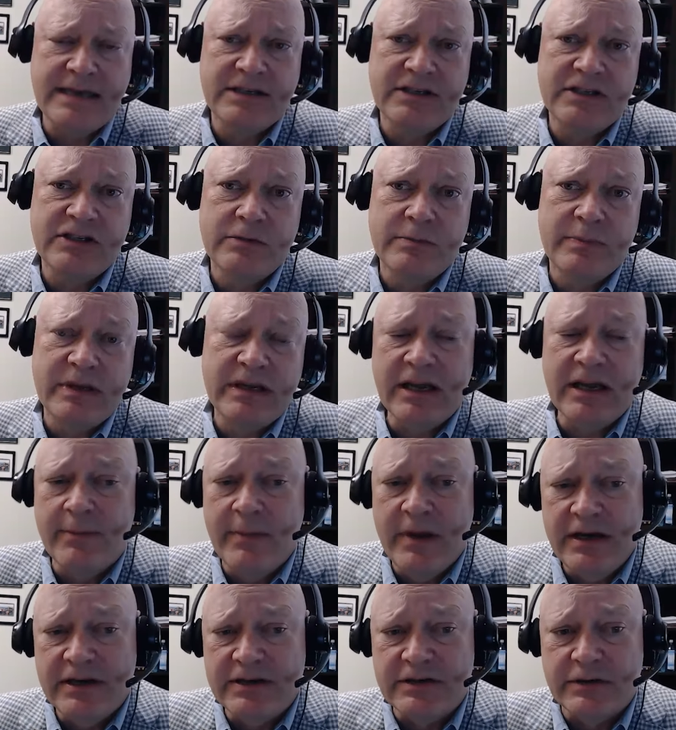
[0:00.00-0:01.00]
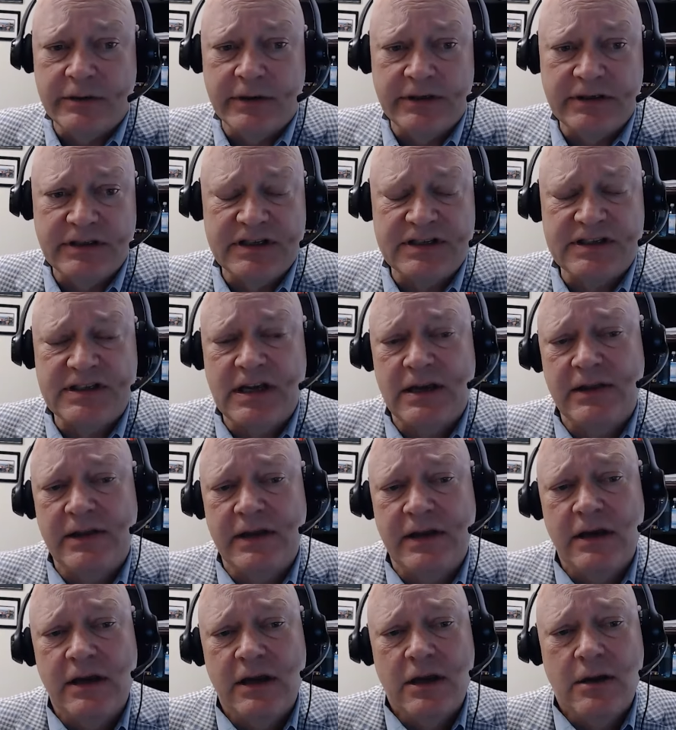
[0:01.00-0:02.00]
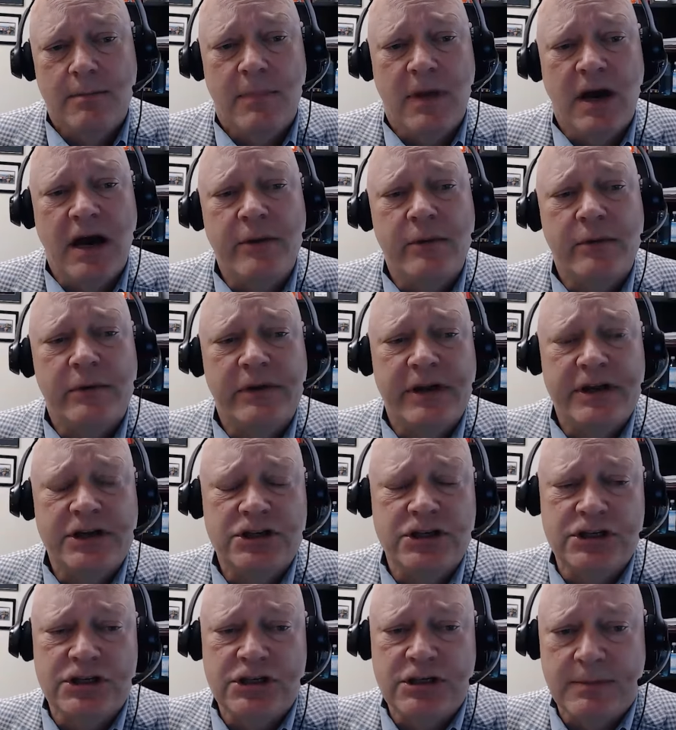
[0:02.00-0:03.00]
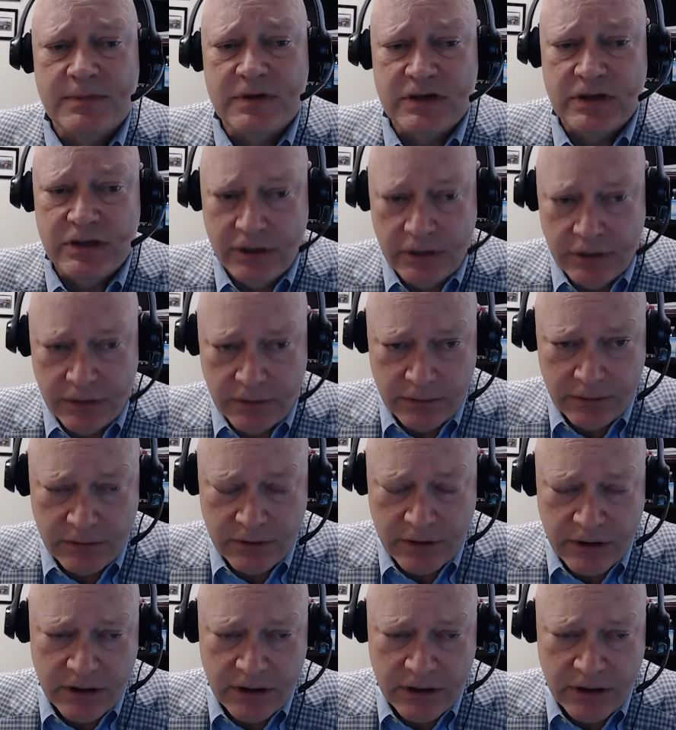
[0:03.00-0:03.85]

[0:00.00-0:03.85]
to be committed to it, to say that my relationship to you